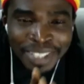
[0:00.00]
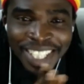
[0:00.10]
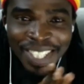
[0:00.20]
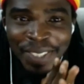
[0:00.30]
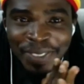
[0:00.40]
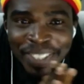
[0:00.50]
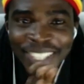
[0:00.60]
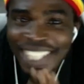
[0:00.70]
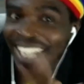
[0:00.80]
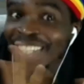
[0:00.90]
So
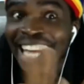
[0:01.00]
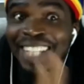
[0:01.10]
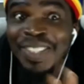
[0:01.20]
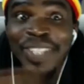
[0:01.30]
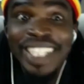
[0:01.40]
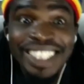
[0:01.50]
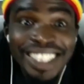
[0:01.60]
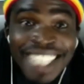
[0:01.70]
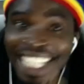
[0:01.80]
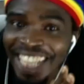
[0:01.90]
because I don't like talking,
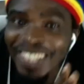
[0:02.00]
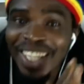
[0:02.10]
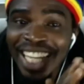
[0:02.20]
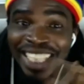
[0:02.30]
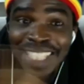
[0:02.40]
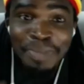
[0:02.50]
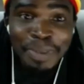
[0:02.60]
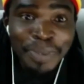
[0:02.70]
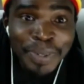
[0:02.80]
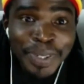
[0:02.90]
I don't like telling
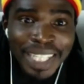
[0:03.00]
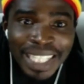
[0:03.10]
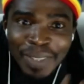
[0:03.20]
people